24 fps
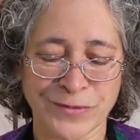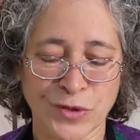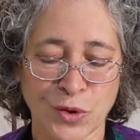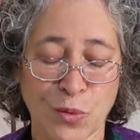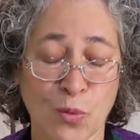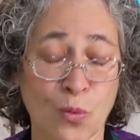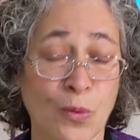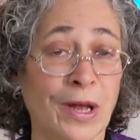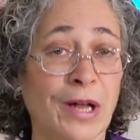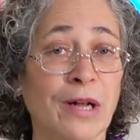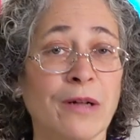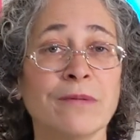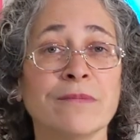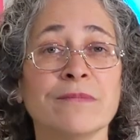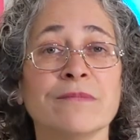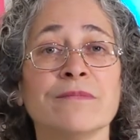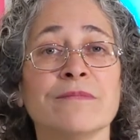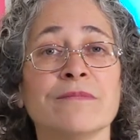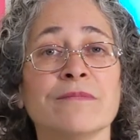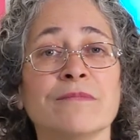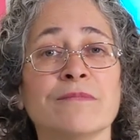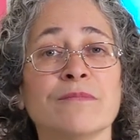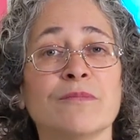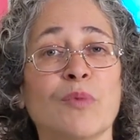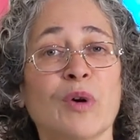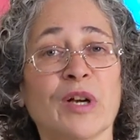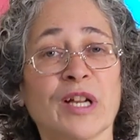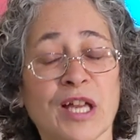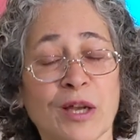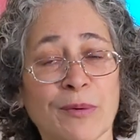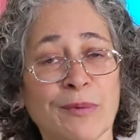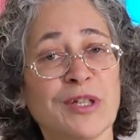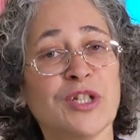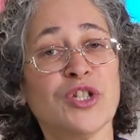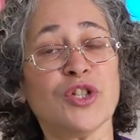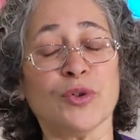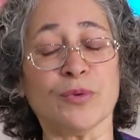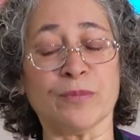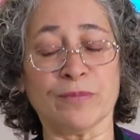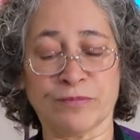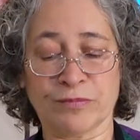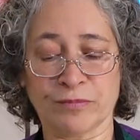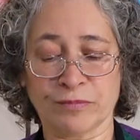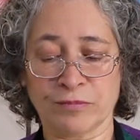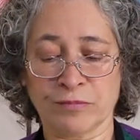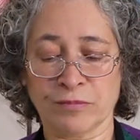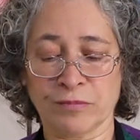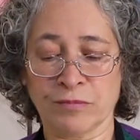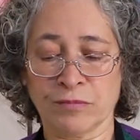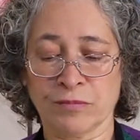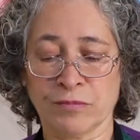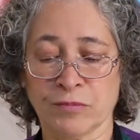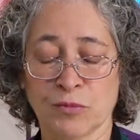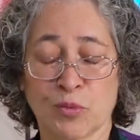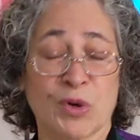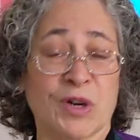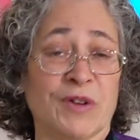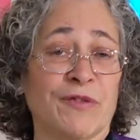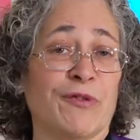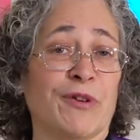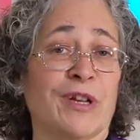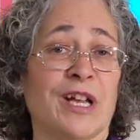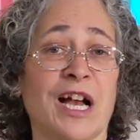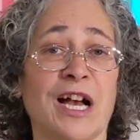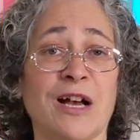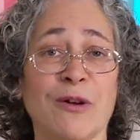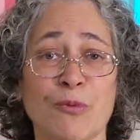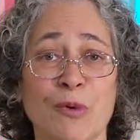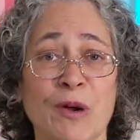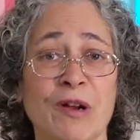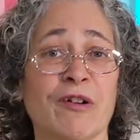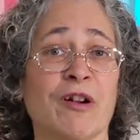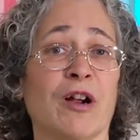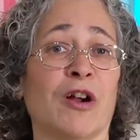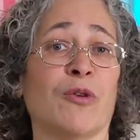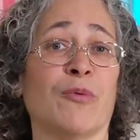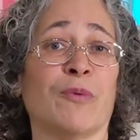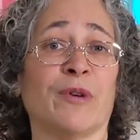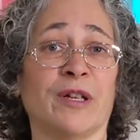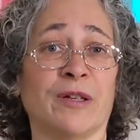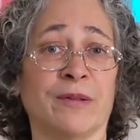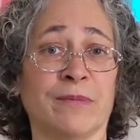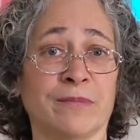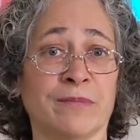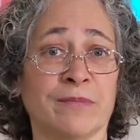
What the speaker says: Well, what can we do? What have we got? Where are we?